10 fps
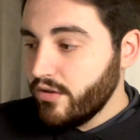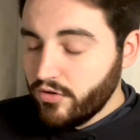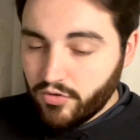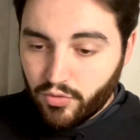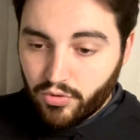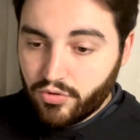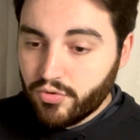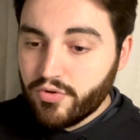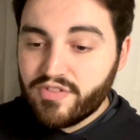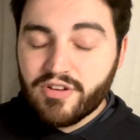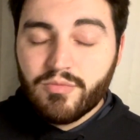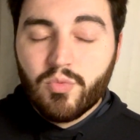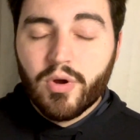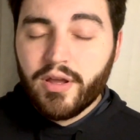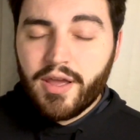to the gruesome
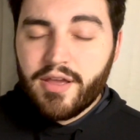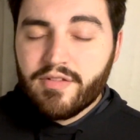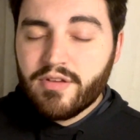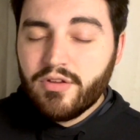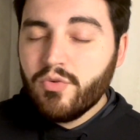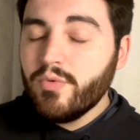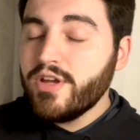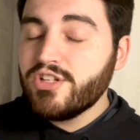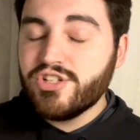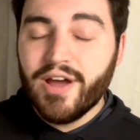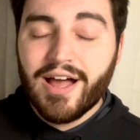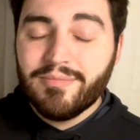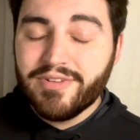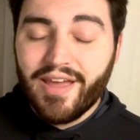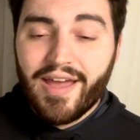ways in which I'm
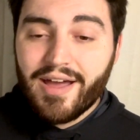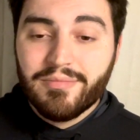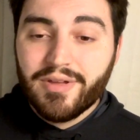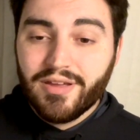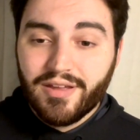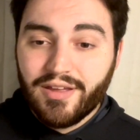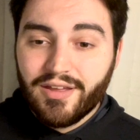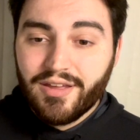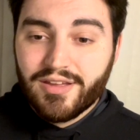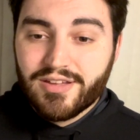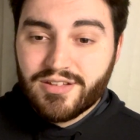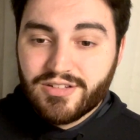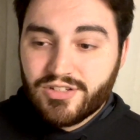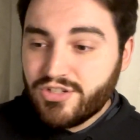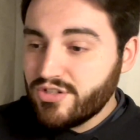
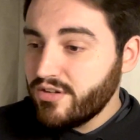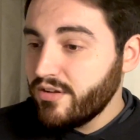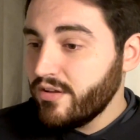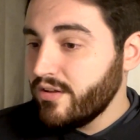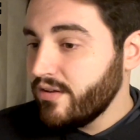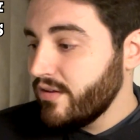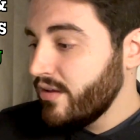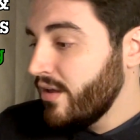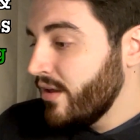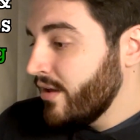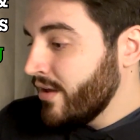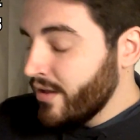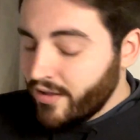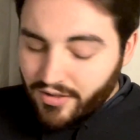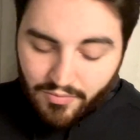damaged.
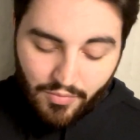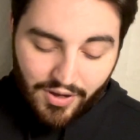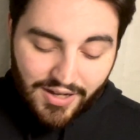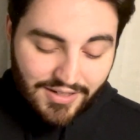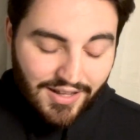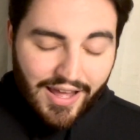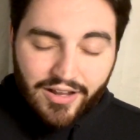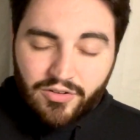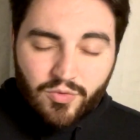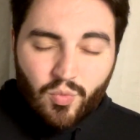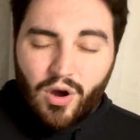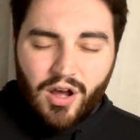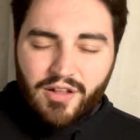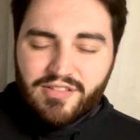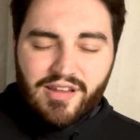But letting
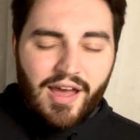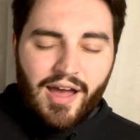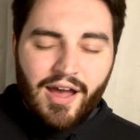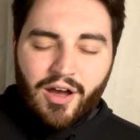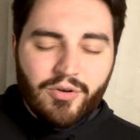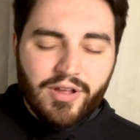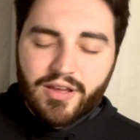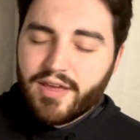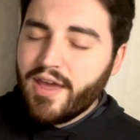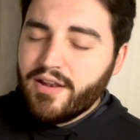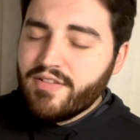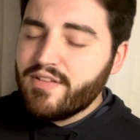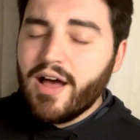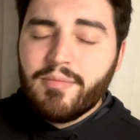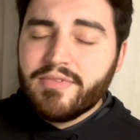walls down, it can
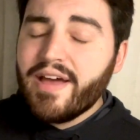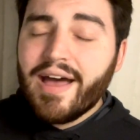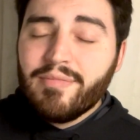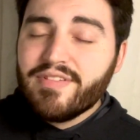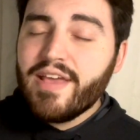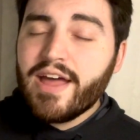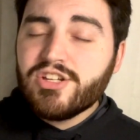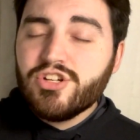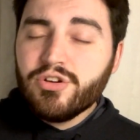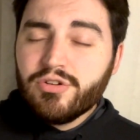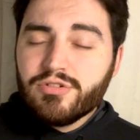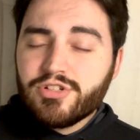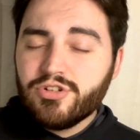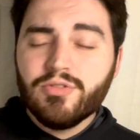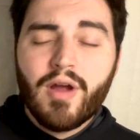sometimes set you
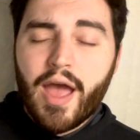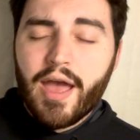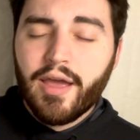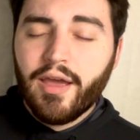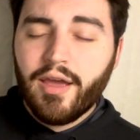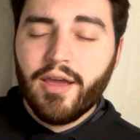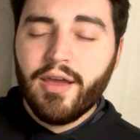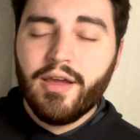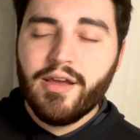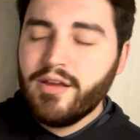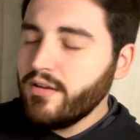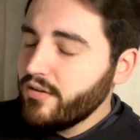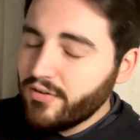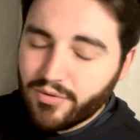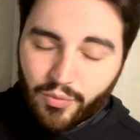straight.
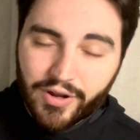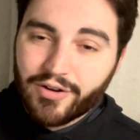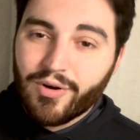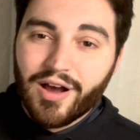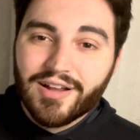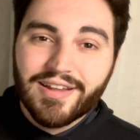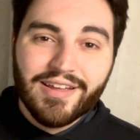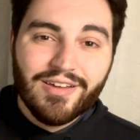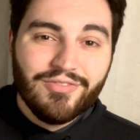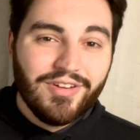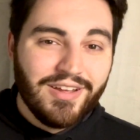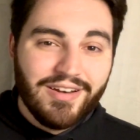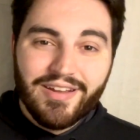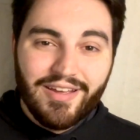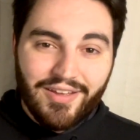We're all living
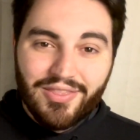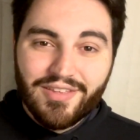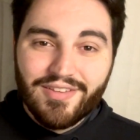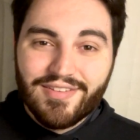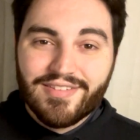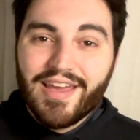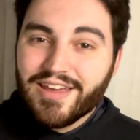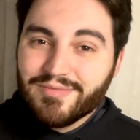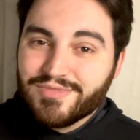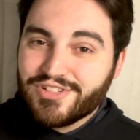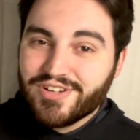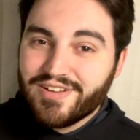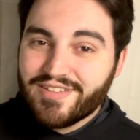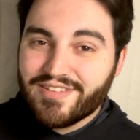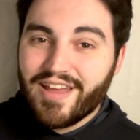in the same shit
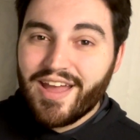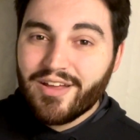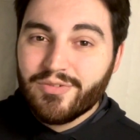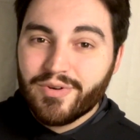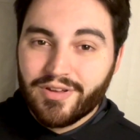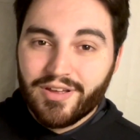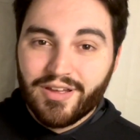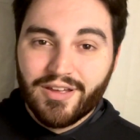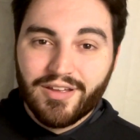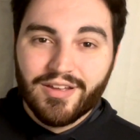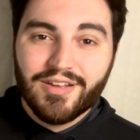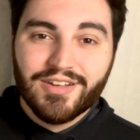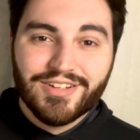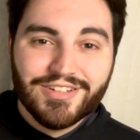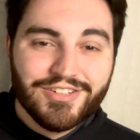
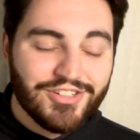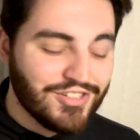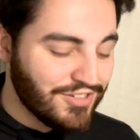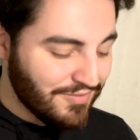sandwich.